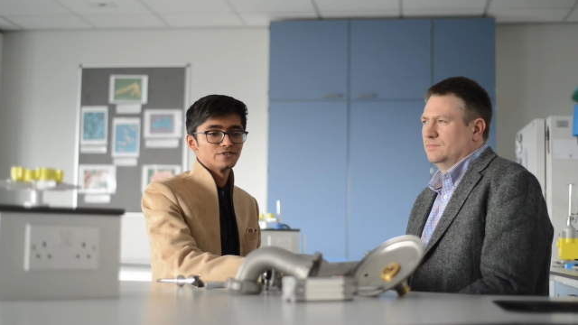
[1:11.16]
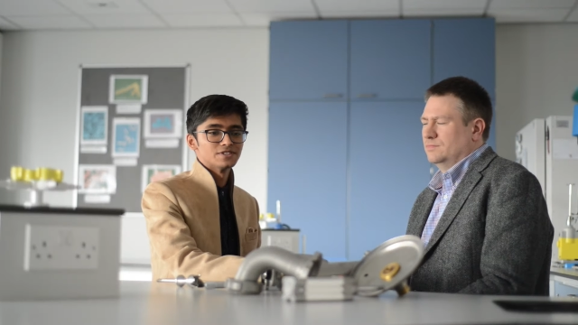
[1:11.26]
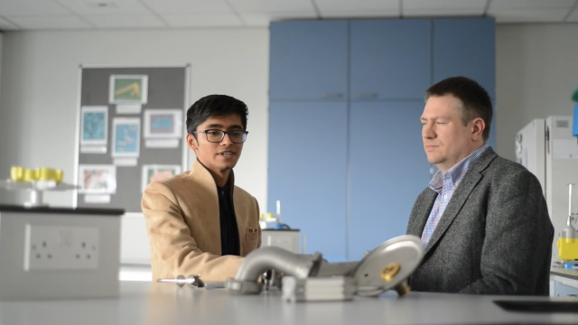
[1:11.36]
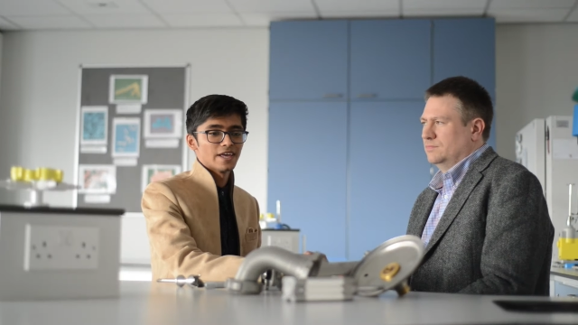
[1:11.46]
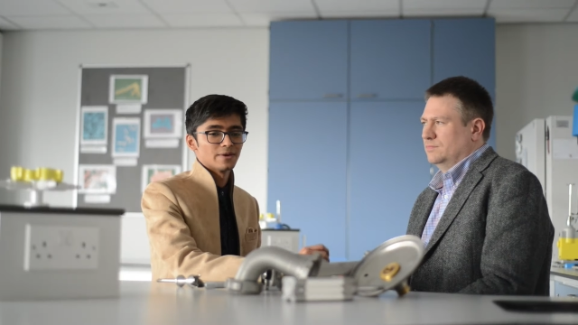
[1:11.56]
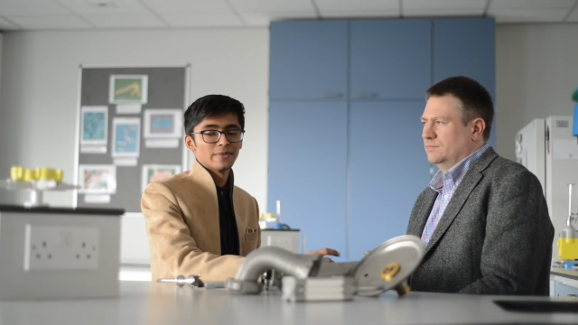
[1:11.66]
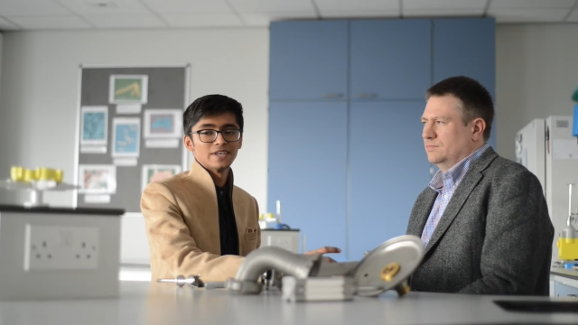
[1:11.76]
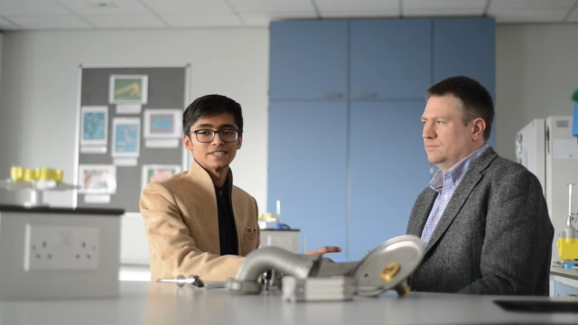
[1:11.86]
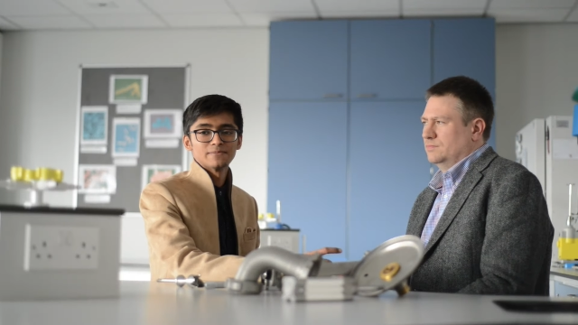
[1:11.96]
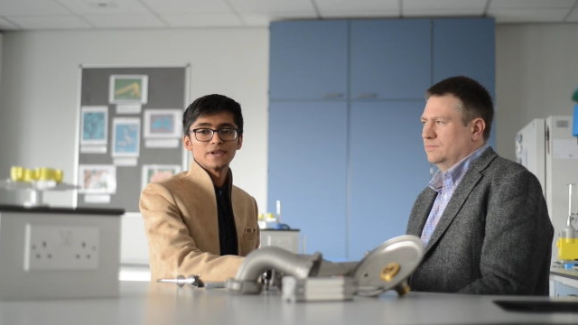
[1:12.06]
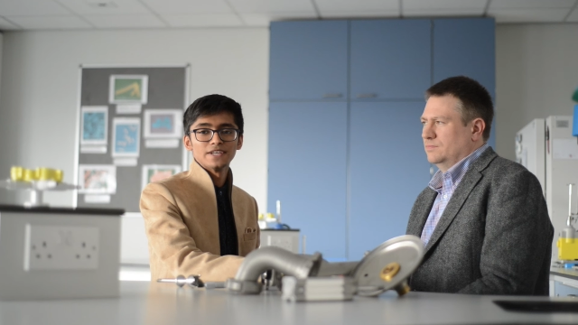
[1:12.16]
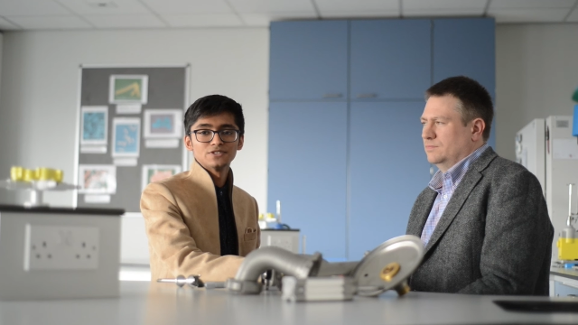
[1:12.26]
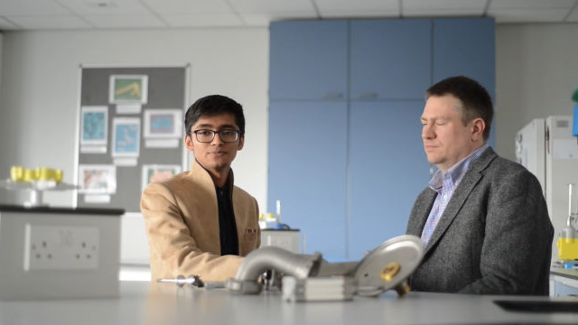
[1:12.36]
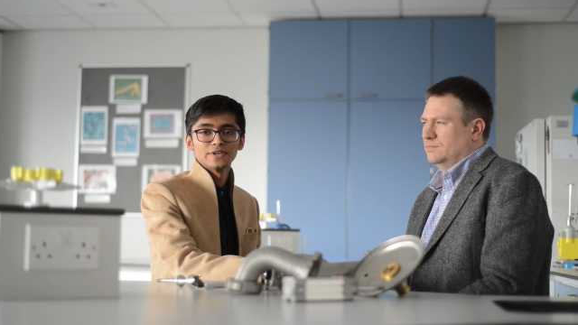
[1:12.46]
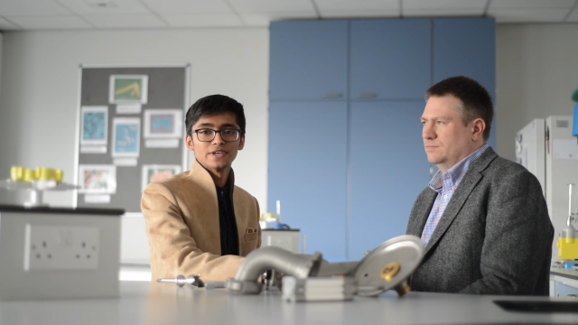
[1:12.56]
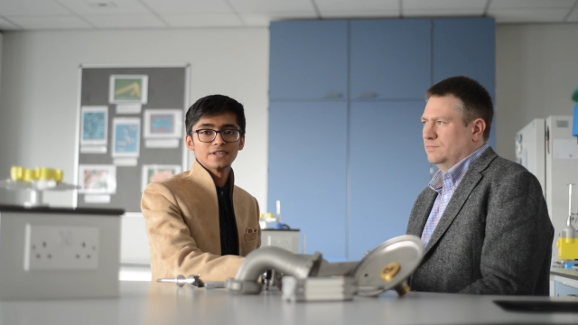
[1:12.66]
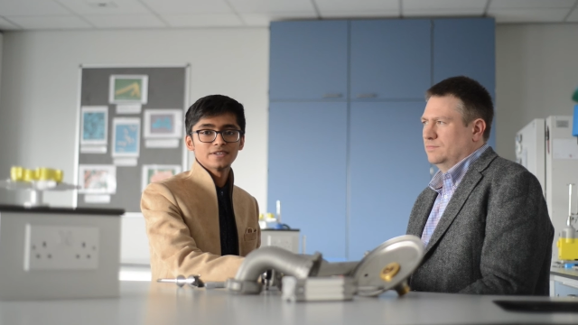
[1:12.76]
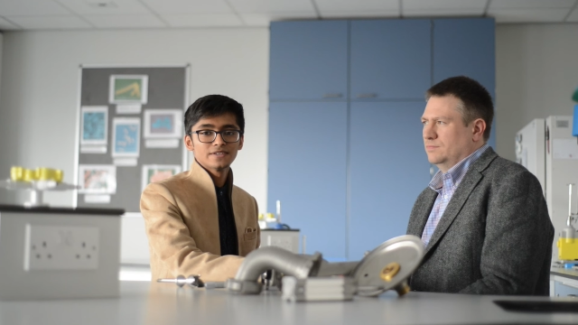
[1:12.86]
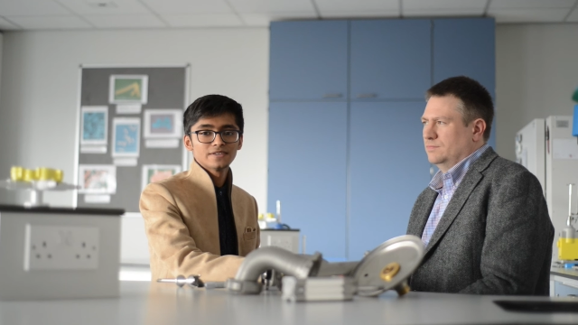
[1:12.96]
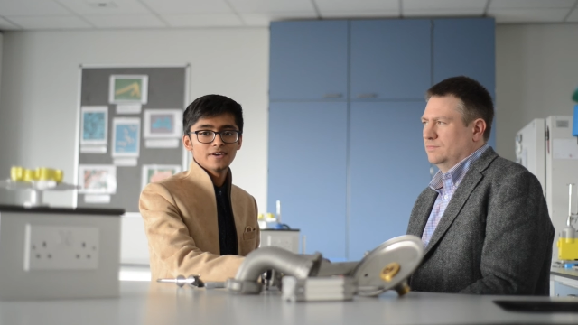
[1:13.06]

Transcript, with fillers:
Speaker 1: is an amazing place to be in,